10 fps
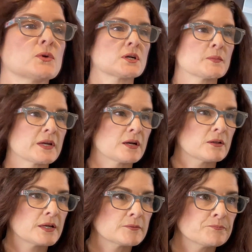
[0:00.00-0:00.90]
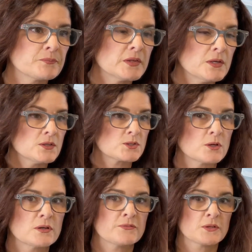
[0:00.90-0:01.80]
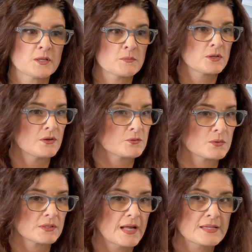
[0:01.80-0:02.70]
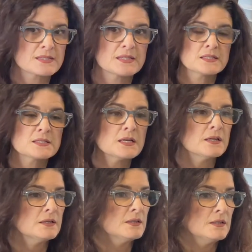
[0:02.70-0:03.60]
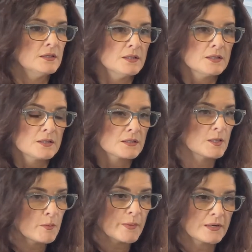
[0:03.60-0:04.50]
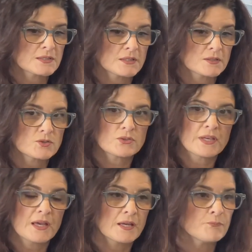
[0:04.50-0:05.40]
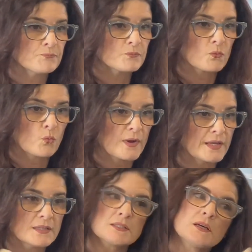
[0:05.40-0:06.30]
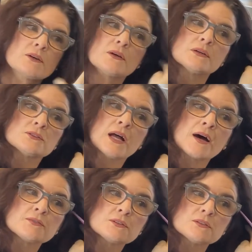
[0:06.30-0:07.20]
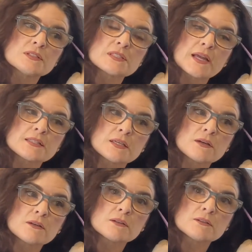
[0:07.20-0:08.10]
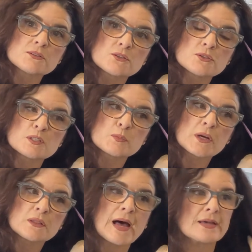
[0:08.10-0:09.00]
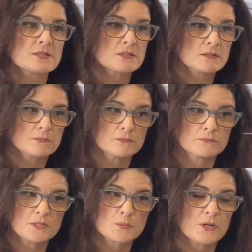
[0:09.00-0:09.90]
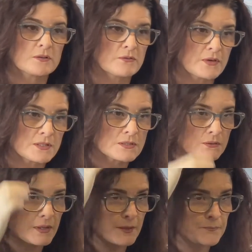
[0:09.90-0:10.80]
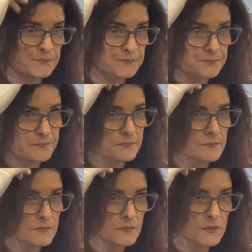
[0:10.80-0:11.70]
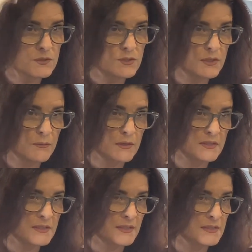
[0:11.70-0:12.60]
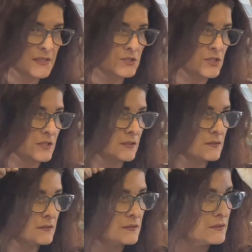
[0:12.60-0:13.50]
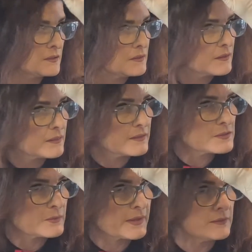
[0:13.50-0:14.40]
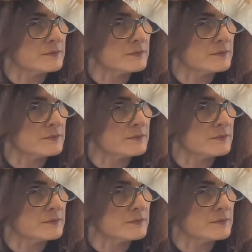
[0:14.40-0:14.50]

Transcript: on my hairline. So if you're like me, you have to wear glasses. Keep them on as long as you can. Wait until you have to do the sides here. So do this part last, this part of your face, okay? So now we're gonna take a section this way.